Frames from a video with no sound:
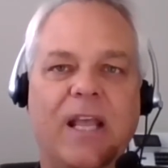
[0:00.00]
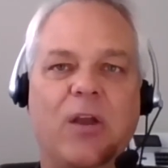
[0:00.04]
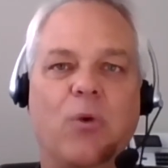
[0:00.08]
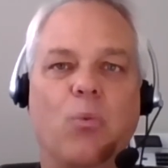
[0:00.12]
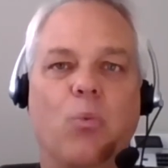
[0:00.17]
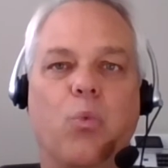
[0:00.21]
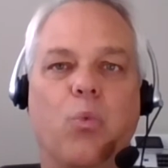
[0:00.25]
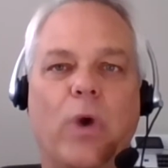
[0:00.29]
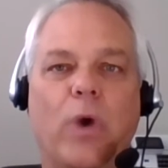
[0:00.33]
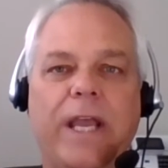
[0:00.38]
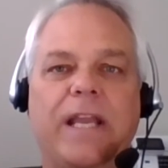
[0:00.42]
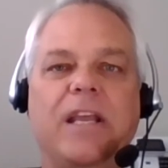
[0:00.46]

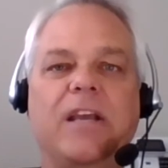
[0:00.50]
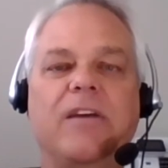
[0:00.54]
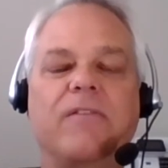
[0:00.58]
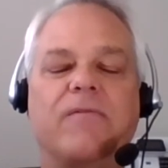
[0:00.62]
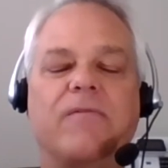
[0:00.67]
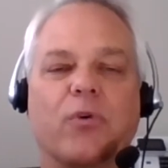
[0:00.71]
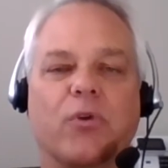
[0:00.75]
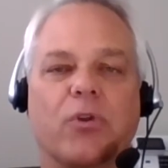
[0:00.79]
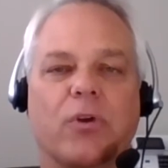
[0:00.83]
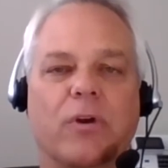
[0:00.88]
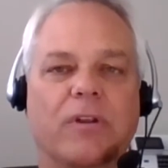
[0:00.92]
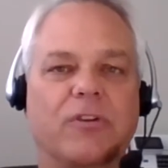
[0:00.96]
And waiting
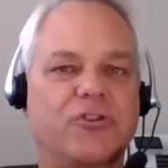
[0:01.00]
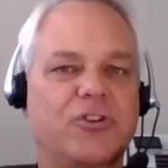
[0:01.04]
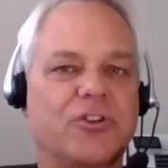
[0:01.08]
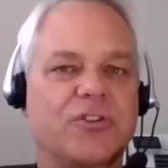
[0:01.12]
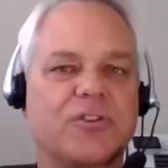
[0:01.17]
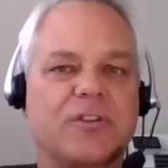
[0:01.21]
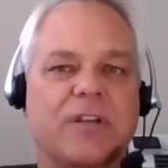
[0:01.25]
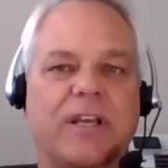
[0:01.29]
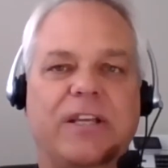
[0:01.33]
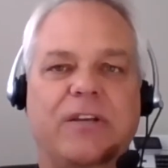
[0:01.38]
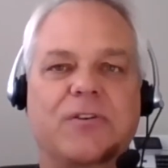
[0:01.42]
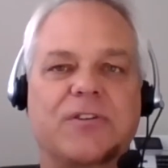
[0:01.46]
for the,
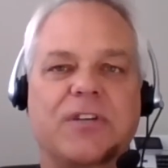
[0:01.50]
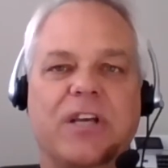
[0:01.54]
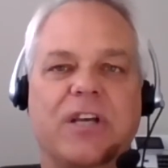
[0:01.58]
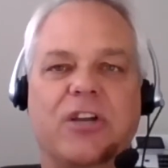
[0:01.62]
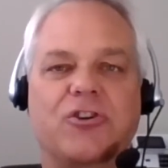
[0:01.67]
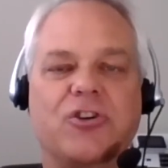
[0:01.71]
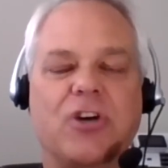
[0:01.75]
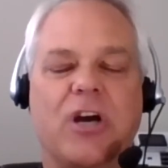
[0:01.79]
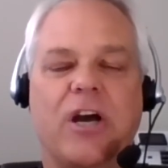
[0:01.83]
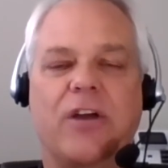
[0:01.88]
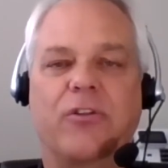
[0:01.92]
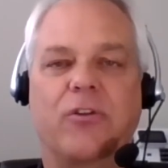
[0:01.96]
just like you
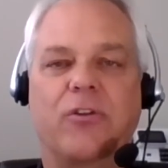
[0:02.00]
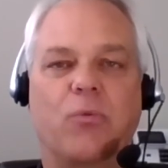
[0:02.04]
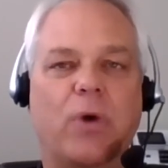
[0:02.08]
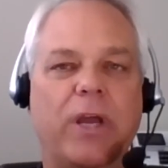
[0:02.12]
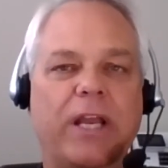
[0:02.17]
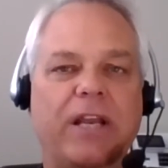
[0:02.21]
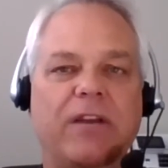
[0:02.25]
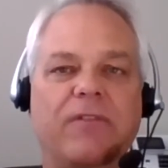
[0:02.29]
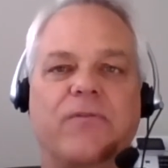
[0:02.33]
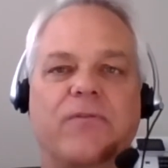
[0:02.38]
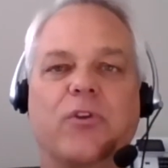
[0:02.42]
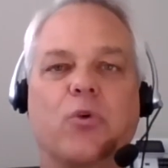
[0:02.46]
said, John, the
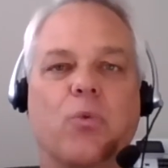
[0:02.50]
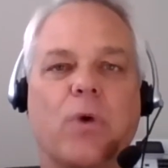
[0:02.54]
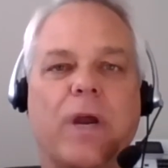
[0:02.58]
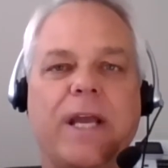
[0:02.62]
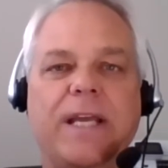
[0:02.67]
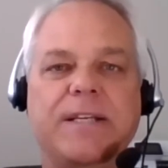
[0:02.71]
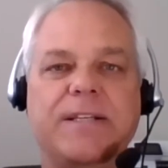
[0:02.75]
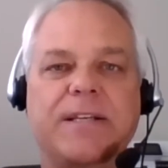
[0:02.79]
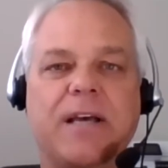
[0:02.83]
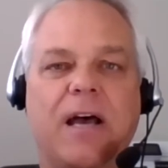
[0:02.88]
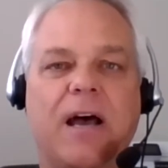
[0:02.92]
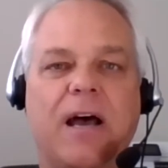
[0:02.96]
waiting for the
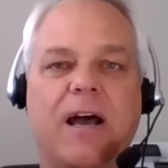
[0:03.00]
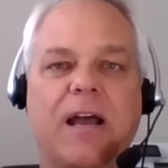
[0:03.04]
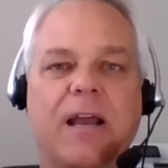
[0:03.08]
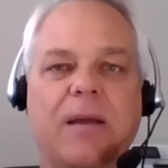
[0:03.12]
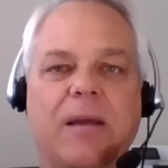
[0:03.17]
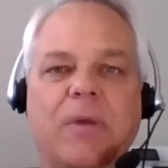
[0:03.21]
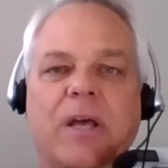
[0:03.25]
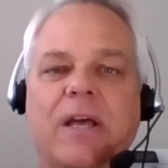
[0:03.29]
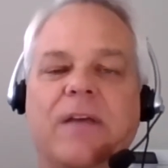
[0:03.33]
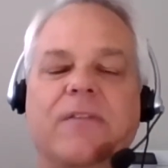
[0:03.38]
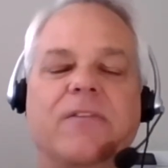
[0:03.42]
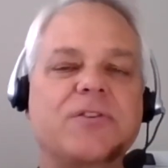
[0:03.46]
right
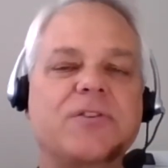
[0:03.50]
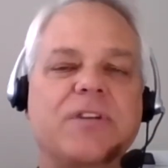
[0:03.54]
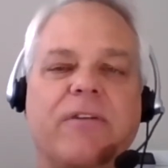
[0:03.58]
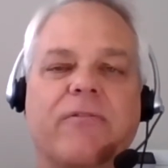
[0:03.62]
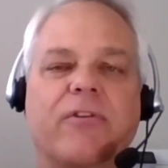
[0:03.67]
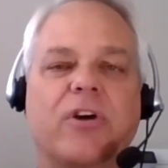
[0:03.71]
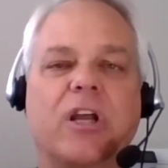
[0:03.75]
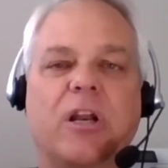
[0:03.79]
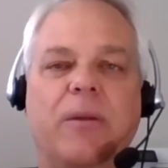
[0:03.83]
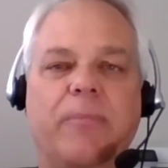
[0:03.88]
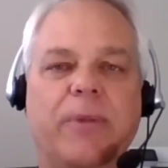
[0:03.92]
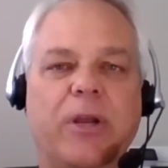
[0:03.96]
time, there's
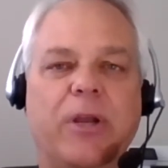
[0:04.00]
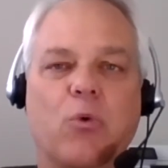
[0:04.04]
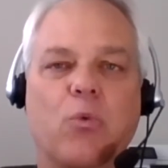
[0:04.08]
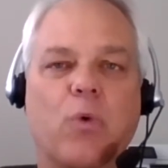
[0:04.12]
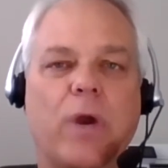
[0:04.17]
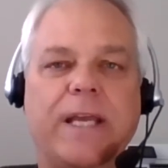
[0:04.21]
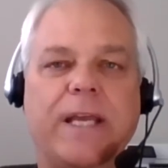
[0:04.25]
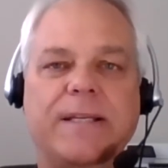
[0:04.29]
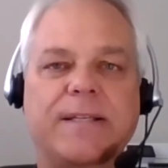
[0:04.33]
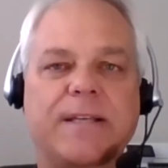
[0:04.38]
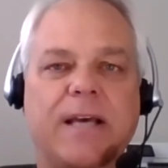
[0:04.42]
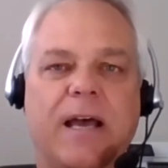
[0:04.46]
never going to be a
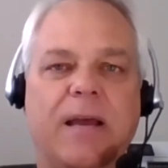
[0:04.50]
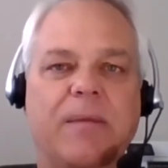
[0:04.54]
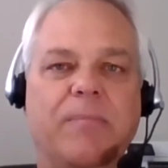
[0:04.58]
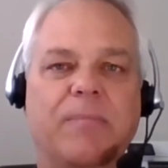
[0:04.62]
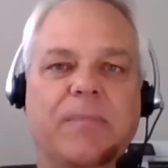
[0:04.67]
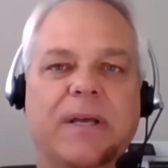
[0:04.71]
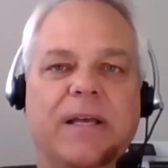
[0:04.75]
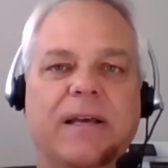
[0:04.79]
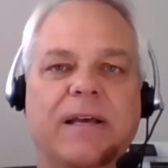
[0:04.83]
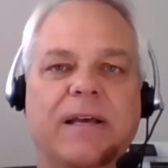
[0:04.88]
right time.